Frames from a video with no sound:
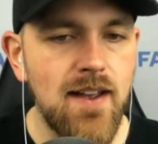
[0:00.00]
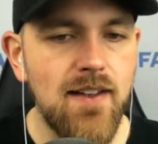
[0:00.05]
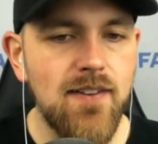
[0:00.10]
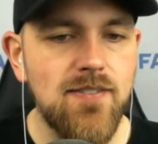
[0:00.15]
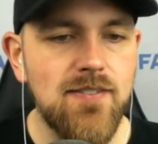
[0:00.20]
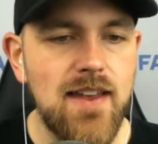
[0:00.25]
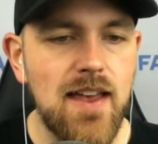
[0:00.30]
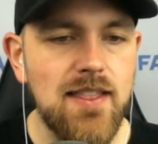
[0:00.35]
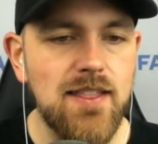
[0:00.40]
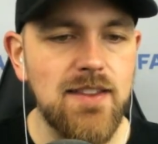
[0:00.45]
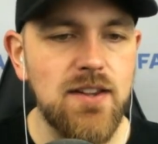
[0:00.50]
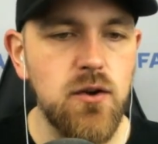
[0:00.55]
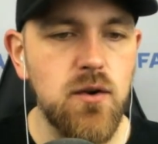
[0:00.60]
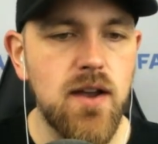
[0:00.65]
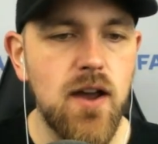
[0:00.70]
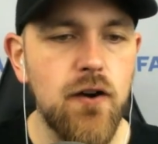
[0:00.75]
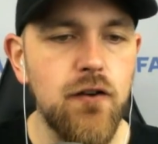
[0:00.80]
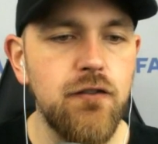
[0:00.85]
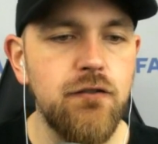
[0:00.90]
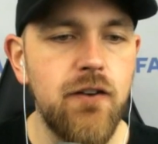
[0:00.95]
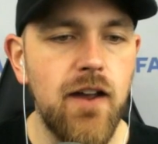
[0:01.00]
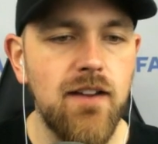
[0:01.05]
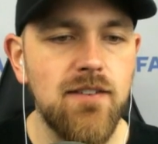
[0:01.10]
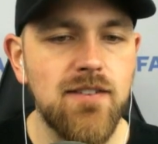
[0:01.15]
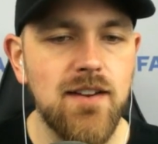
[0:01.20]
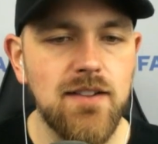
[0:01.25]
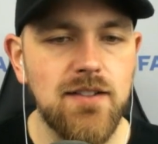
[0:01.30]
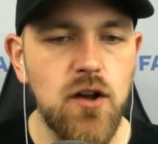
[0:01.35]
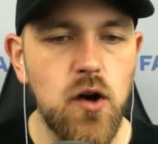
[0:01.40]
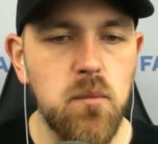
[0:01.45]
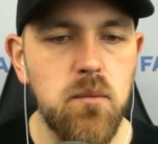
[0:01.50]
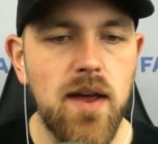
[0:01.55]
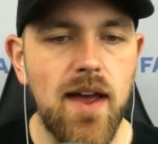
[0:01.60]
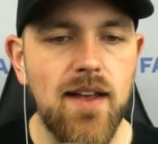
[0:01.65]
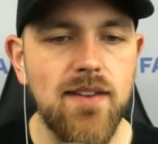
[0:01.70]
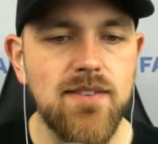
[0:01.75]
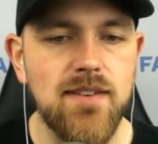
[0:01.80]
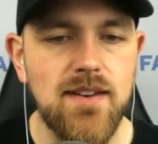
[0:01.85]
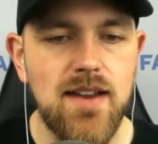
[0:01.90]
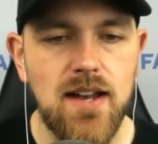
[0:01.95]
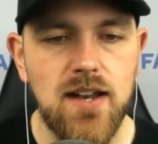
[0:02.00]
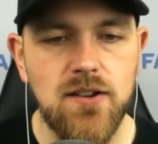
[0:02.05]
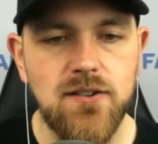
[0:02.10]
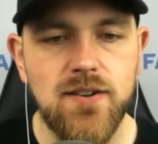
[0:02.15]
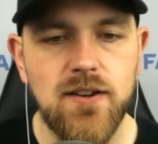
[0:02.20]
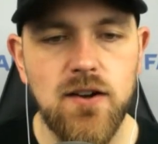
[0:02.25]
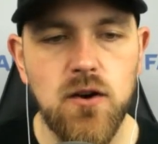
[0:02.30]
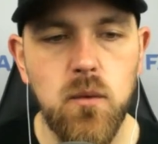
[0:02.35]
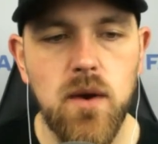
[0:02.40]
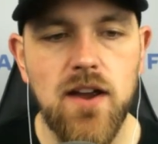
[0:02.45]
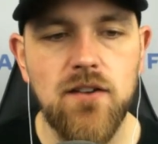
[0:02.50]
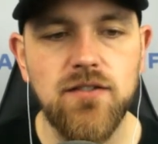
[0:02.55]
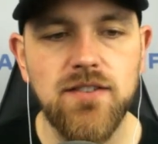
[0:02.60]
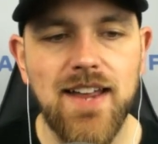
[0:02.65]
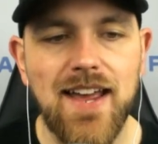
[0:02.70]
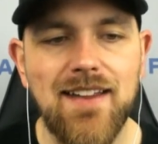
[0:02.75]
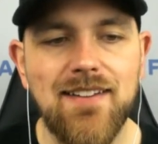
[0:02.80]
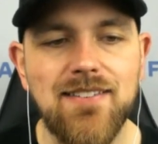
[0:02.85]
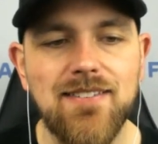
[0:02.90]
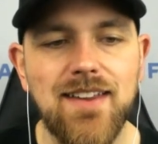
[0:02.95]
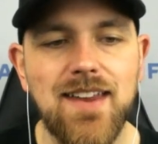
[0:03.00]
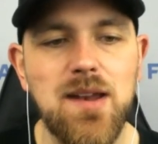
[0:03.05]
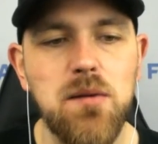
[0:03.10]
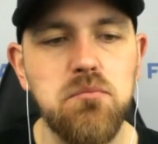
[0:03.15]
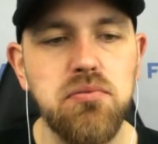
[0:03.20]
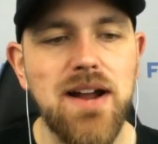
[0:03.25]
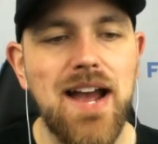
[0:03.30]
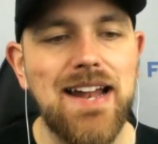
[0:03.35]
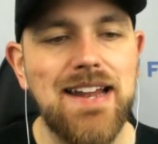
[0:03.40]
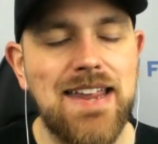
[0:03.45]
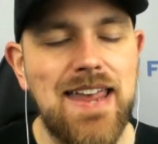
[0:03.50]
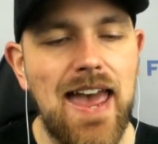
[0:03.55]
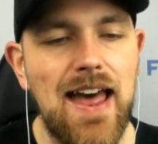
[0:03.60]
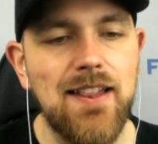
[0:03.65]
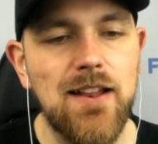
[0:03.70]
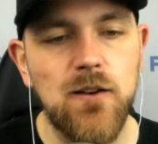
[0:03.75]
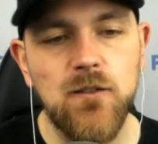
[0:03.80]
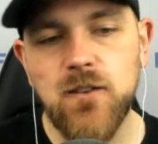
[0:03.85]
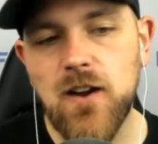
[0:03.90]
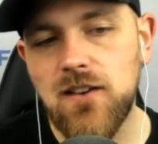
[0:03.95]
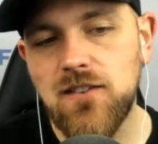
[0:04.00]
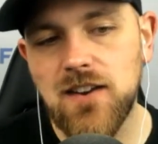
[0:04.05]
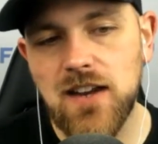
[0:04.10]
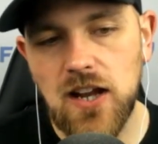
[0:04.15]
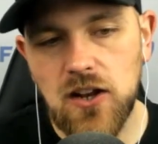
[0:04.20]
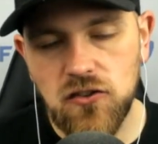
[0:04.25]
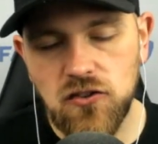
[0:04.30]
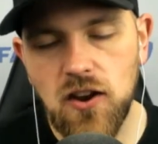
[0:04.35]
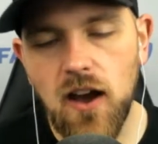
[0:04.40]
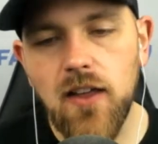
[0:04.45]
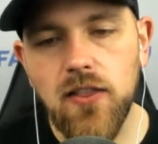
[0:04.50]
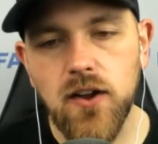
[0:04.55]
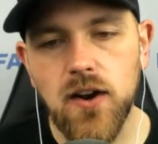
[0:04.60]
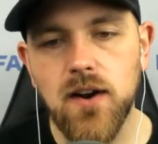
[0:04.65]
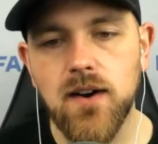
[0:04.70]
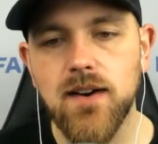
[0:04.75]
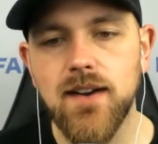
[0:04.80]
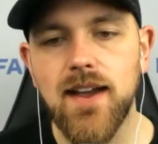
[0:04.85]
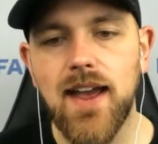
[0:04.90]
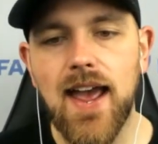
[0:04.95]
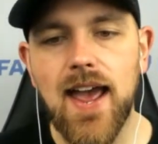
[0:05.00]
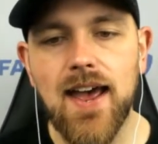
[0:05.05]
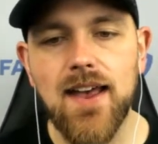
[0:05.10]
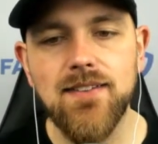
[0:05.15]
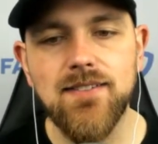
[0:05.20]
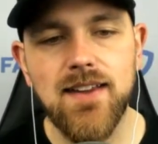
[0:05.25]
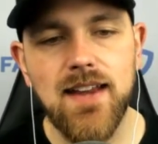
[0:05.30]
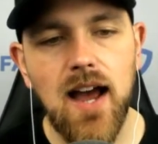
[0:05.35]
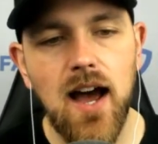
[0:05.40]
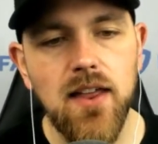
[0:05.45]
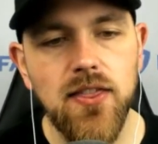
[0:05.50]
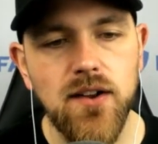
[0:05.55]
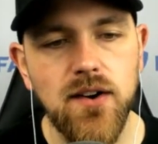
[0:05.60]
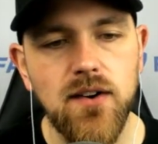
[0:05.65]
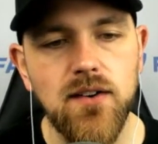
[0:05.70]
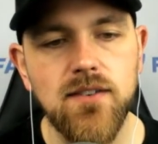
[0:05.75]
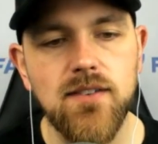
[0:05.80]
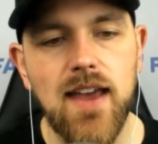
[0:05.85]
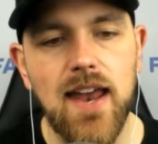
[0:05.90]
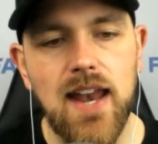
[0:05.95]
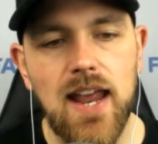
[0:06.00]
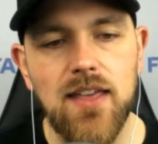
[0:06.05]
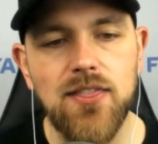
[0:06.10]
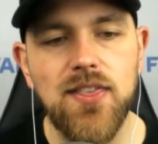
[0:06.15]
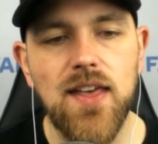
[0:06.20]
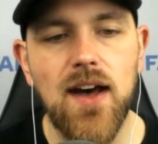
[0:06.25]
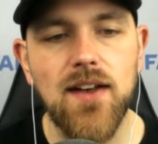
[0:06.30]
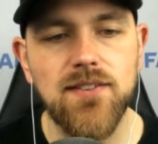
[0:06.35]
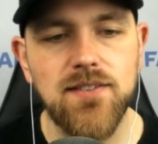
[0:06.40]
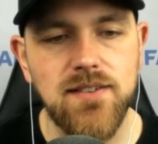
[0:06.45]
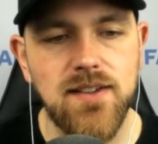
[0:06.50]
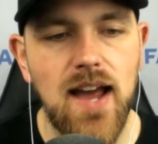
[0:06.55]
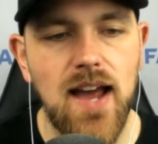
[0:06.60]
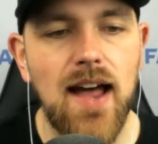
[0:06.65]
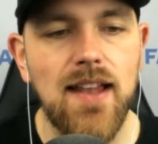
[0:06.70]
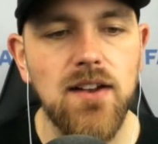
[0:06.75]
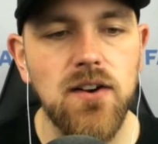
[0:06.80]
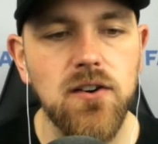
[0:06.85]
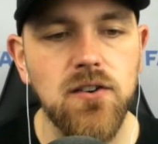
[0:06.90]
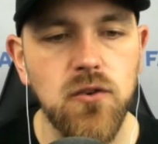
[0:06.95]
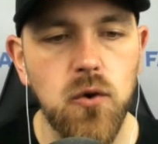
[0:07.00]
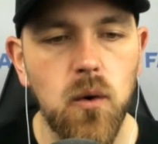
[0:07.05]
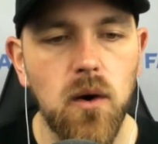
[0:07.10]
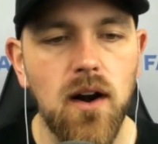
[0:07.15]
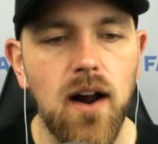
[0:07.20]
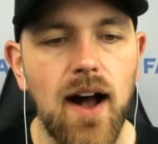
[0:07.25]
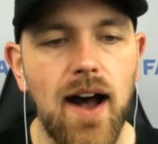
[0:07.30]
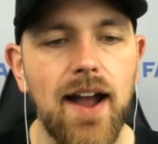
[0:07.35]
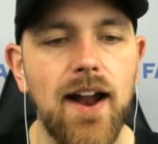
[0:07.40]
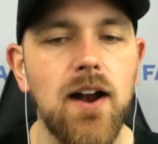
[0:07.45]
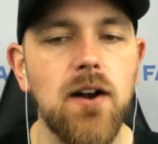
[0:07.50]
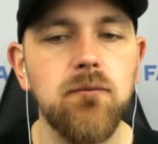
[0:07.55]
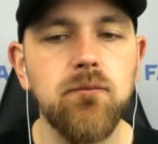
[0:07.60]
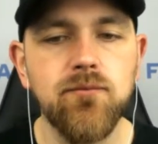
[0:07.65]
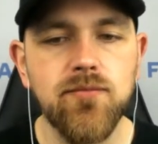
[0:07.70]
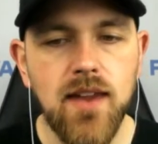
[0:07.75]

Seth Lugo facing Lopez at 92. We have Lance Lynn and Brad Keller facing each other as the others at $8,000 or higher.